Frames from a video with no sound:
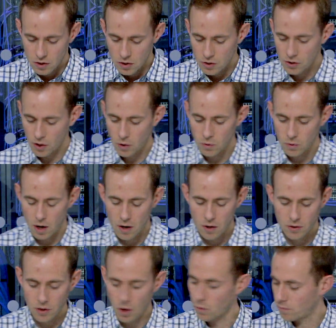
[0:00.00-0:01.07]
So,
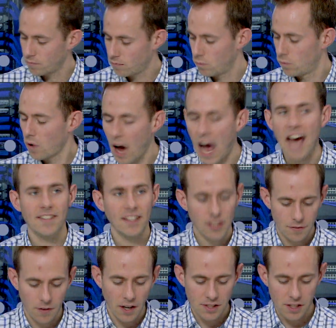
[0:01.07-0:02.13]
adding
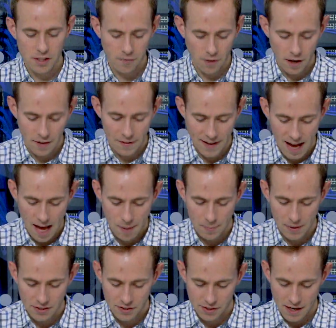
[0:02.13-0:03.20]
devices via the app
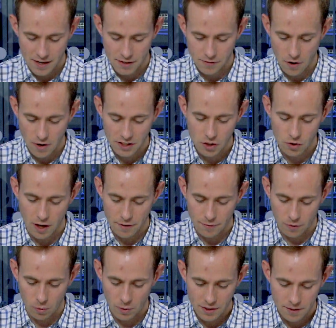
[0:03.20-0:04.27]
is very
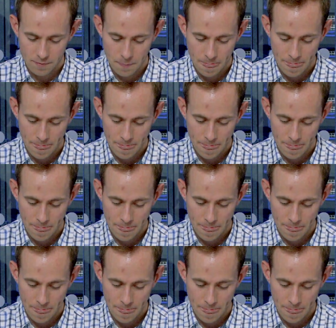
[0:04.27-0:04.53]
straightforward.